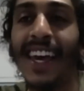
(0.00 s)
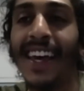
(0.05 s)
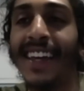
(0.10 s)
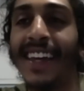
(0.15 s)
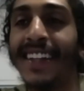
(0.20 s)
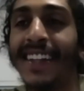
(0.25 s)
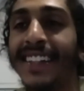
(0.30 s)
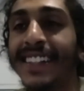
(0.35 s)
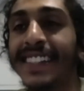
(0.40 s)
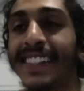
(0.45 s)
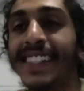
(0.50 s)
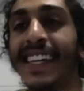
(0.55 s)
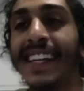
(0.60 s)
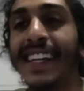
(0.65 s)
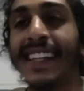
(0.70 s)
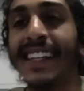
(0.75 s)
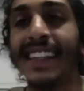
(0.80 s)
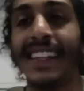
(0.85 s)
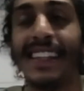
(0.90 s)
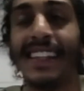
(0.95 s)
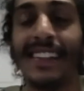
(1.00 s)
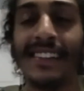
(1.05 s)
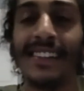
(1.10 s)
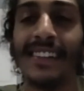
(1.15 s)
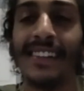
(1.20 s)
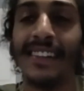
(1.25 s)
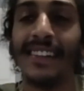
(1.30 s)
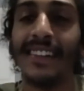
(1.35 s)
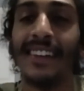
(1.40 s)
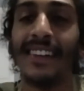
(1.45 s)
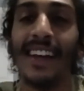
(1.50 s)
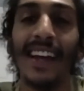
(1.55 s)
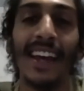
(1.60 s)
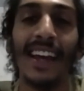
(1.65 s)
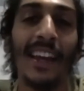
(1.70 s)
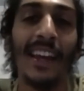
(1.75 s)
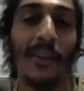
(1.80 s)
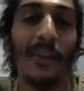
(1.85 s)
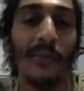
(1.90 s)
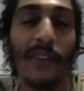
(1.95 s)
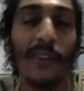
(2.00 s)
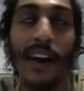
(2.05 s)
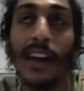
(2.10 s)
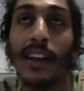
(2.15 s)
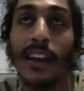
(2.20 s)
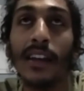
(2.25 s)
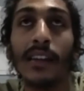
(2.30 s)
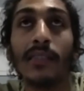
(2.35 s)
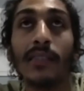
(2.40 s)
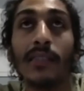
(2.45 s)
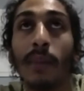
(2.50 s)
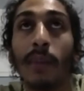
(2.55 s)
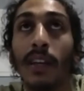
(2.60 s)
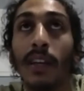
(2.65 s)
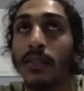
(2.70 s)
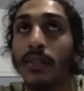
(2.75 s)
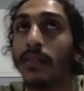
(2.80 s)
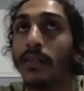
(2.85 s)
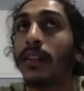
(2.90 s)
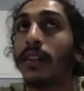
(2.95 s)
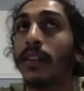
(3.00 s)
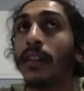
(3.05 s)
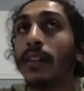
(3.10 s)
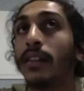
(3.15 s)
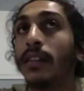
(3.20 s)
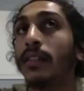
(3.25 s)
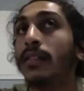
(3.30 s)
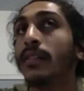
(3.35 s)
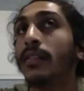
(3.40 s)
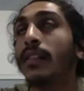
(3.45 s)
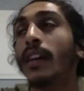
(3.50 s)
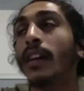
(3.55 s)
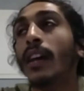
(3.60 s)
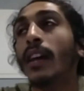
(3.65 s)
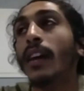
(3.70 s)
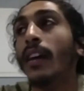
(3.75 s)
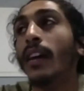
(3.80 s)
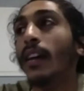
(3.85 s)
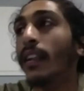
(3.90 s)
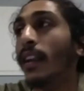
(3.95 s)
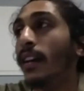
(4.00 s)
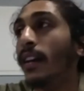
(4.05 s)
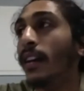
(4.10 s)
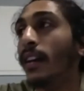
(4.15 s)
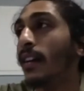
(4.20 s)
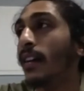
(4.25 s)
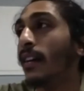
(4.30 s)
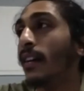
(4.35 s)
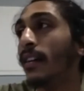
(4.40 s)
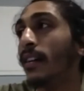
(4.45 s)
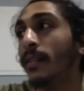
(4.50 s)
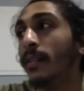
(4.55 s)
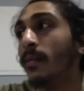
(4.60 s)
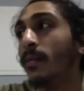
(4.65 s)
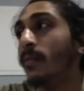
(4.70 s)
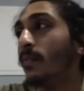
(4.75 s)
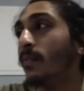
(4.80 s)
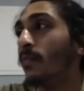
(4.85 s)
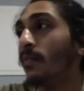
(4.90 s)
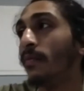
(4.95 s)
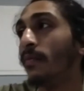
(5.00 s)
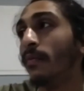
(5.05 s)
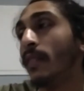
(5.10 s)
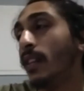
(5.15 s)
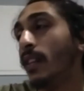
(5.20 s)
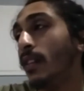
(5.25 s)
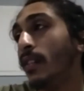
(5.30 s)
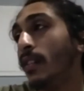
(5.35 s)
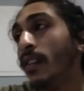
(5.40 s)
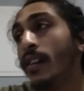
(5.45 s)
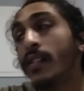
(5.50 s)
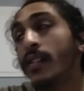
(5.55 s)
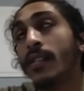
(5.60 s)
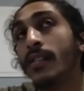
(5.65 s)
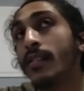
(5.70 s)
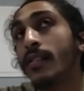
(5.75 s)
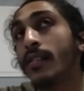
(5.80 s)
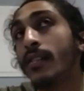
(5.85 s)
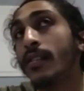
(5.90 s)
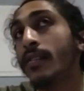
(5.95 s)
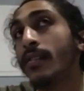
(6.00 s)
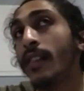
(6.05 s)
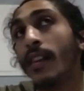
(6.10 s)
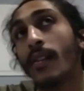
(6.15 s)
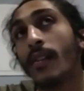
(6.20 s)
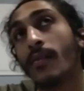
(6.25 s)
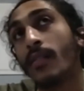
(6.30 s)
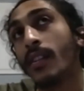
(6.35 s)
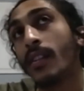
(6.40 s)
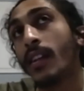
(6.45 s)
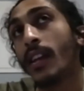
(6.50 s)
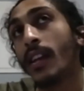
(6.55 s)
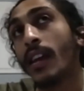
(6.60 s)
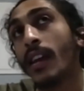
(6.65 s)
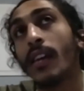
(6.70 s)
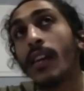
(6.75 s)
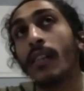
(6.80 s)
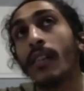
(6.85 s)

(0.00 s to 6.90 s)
and just in anything you do in fighting, especially because like uh, the judges they don't really care.